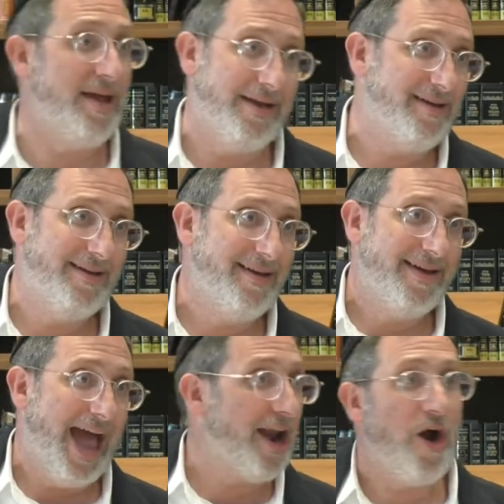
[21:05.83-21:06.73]

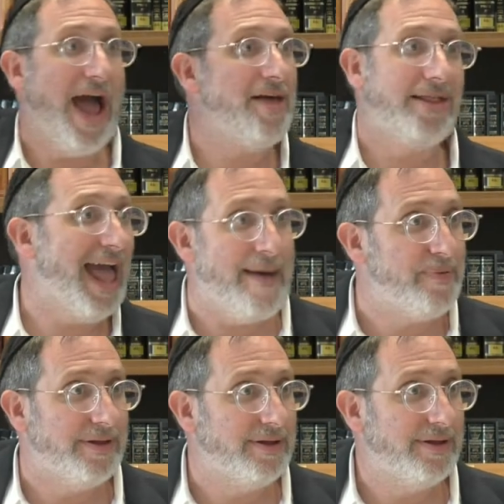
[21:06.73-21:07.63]
I don't know how this
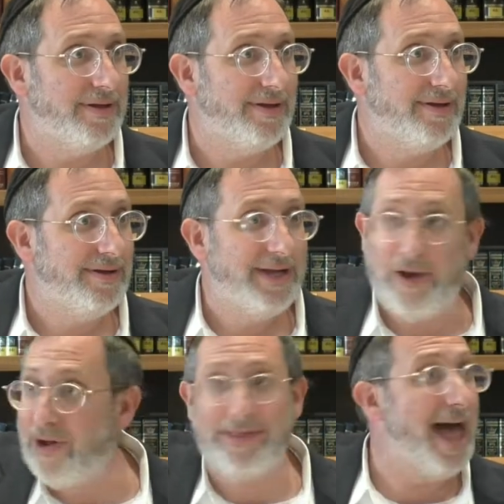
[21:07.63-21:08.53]
happened.
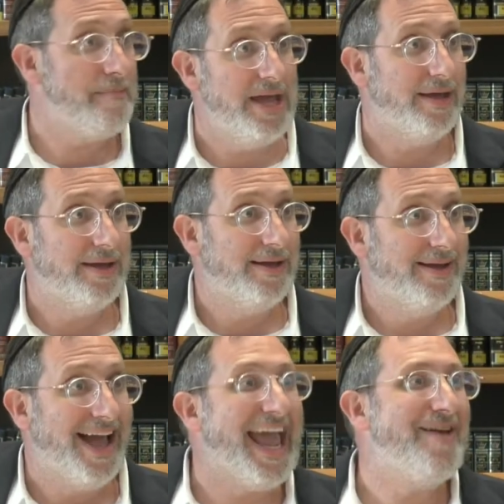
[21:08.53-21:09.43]
It was not me.
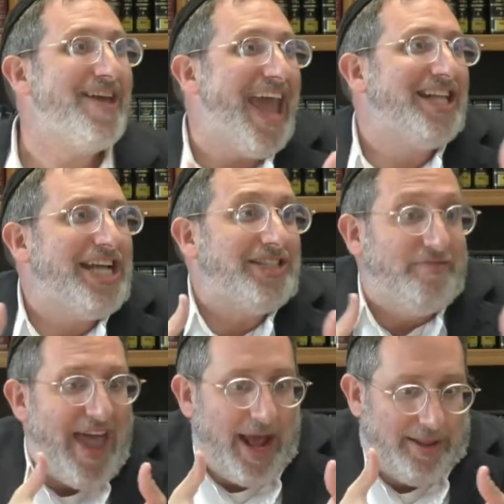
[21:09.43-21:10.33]
Again, you can't change the
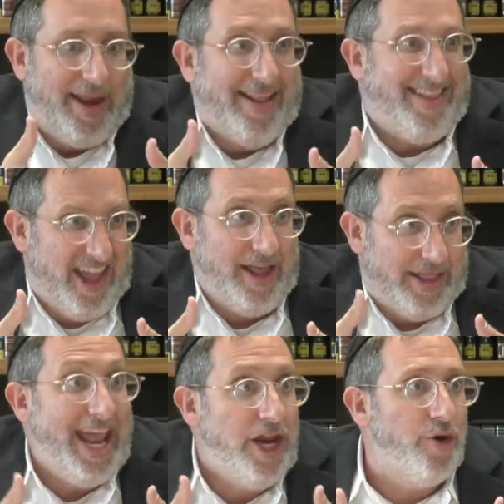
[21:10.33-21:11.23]
facts that it's
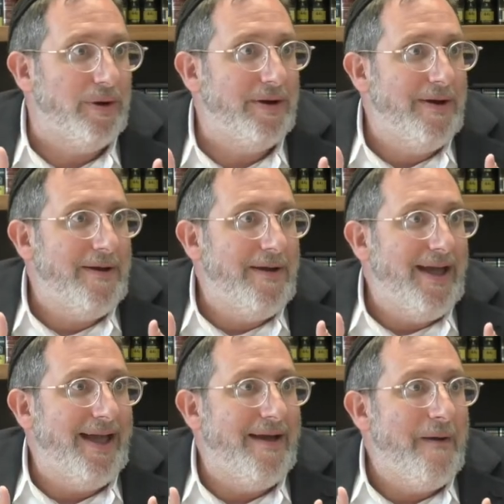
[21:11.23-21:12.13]
in you.
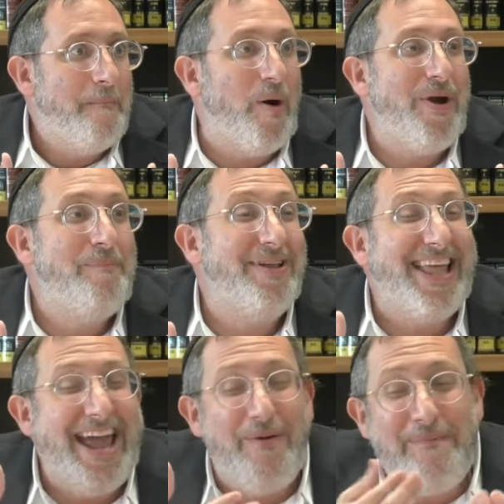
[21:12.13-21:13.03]
But we
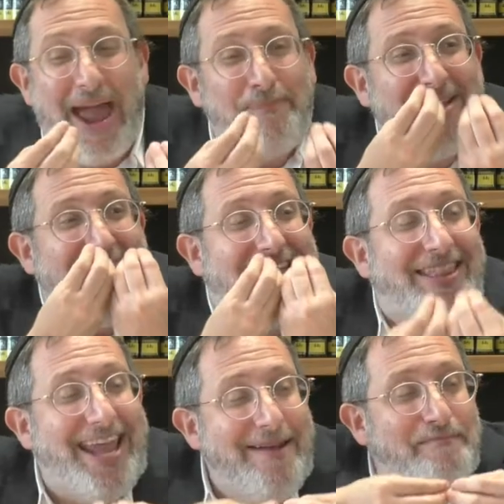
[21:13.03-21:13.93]
believe, we make believe like
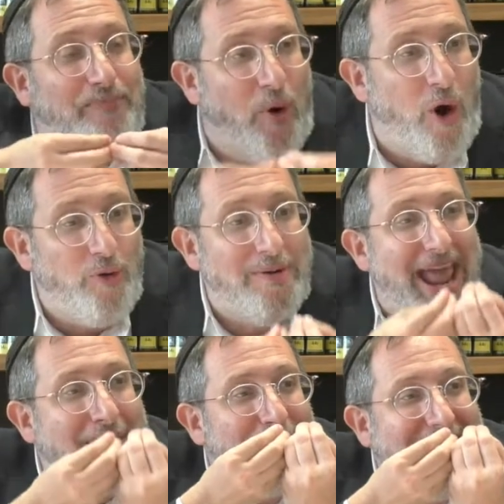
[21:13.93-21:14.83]
it's inborn. We
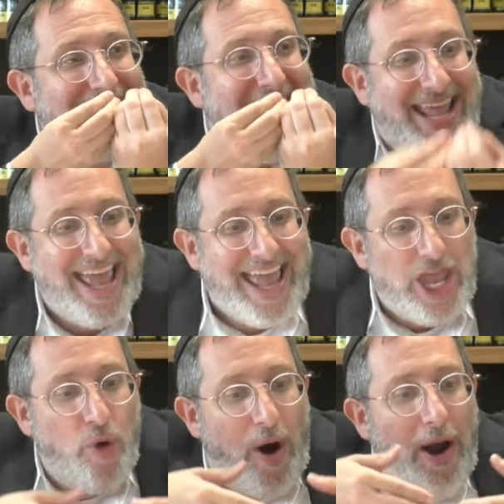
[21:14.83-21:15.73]
make believe that
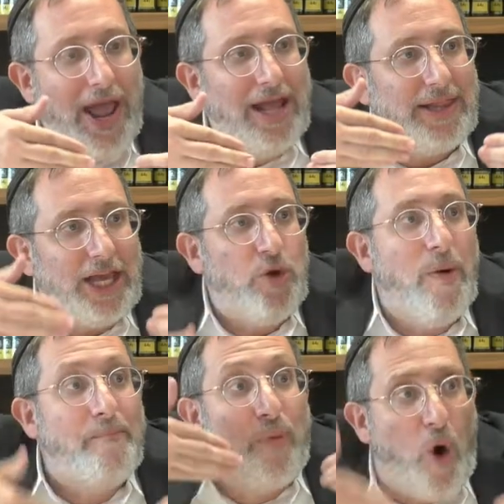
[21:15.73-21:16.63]
you are, it's like you
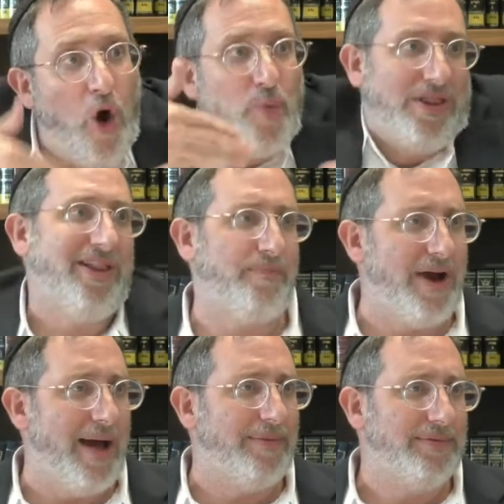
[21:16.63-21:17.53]
were born with this
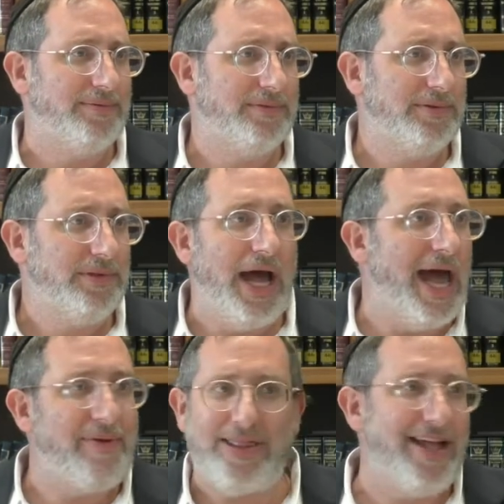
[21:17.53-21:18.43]
problem.
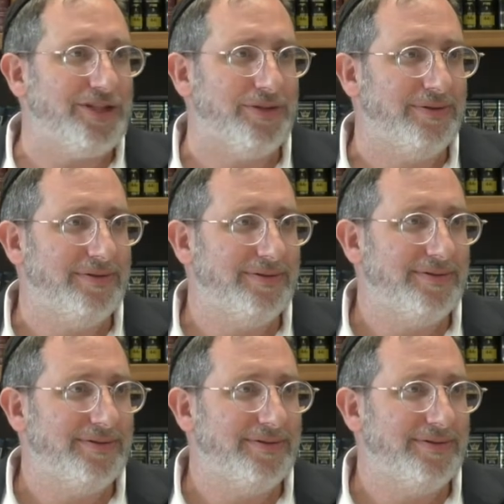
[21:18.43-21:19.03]
That's not true.